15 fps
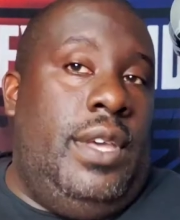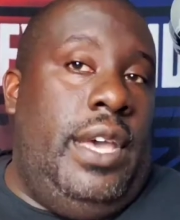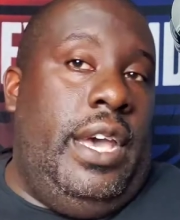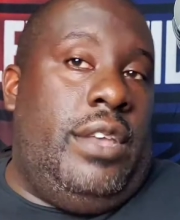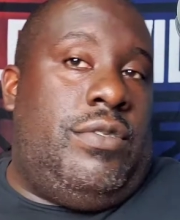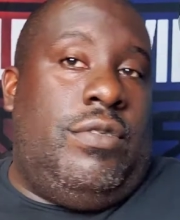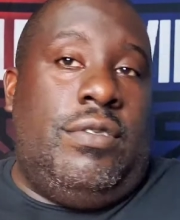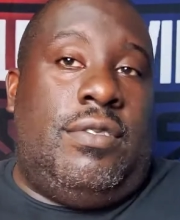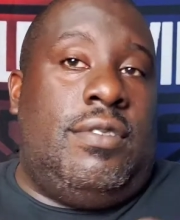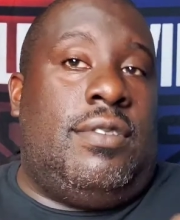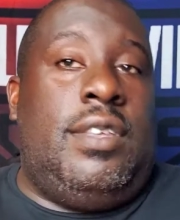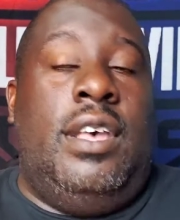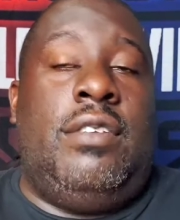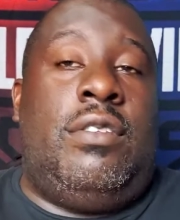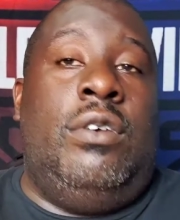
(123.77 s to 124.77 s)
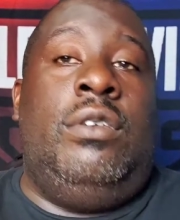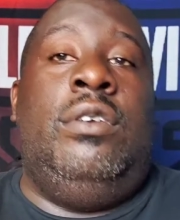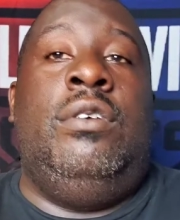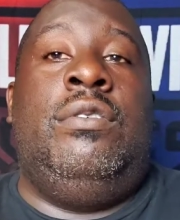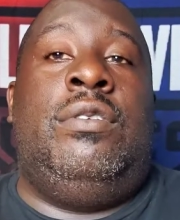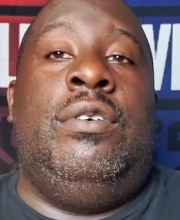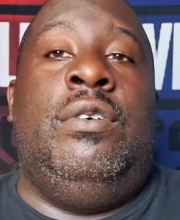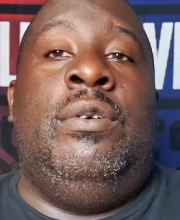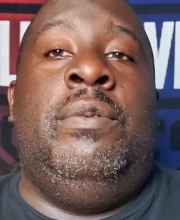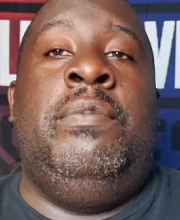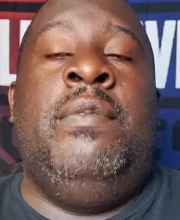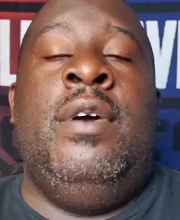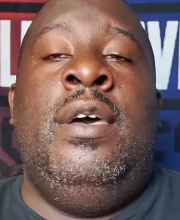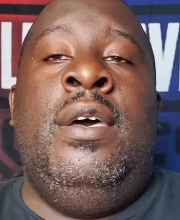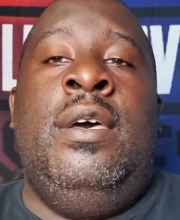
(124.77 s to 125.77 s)
extra success on YouTube,
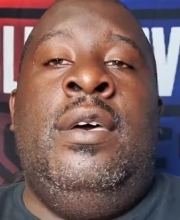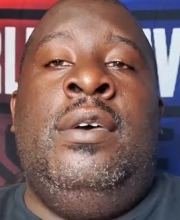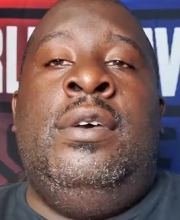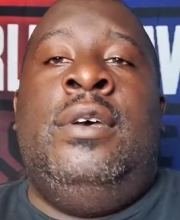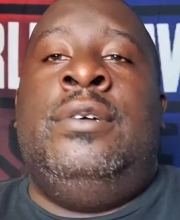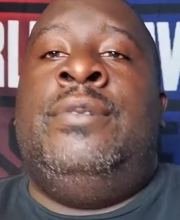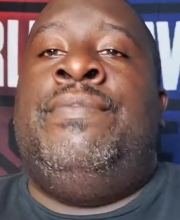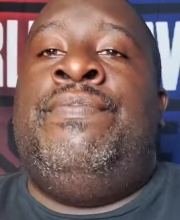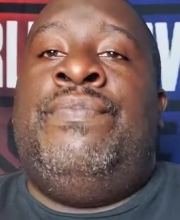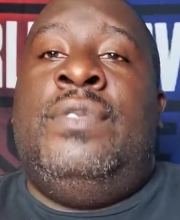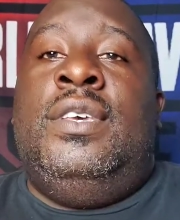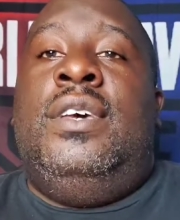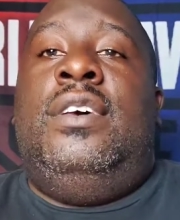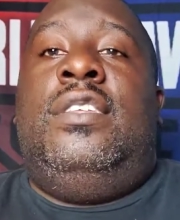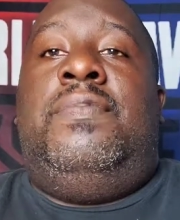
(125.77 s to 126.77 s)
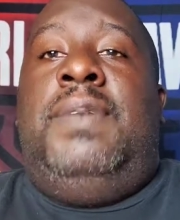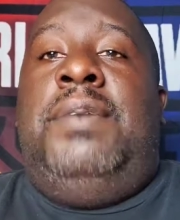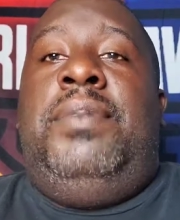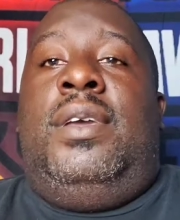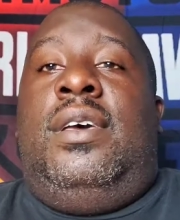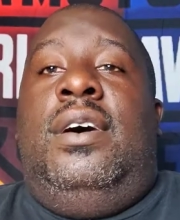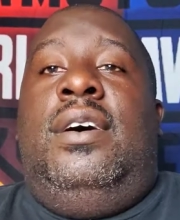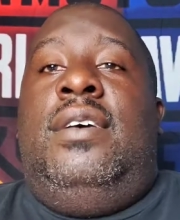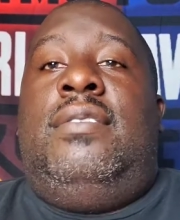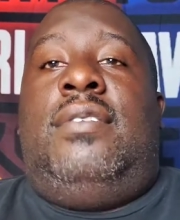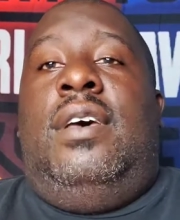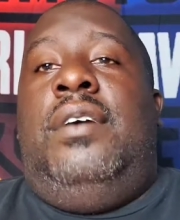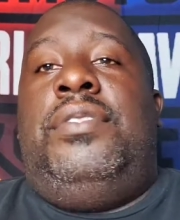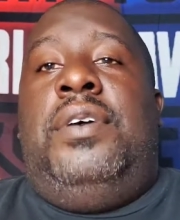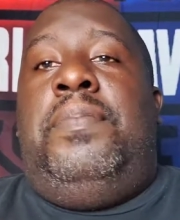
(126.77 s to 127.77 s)
it's been
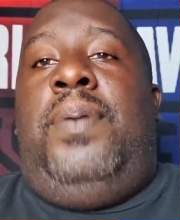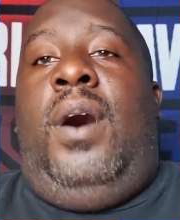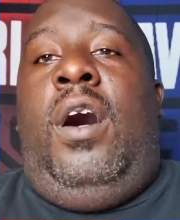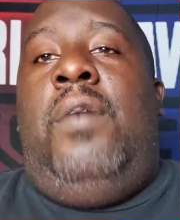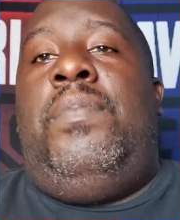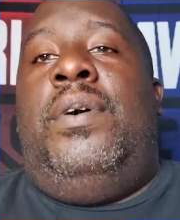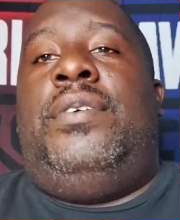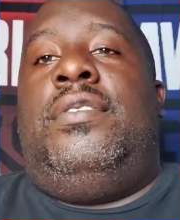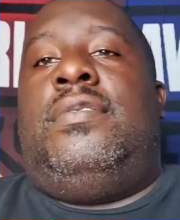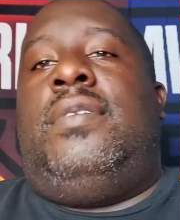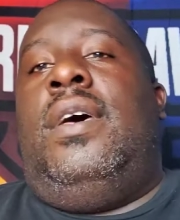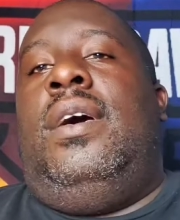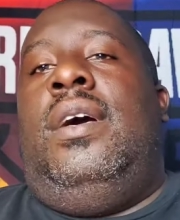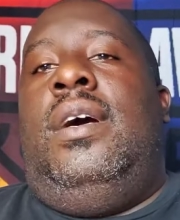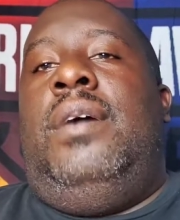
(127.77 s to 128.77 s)
because of the Paul brothers.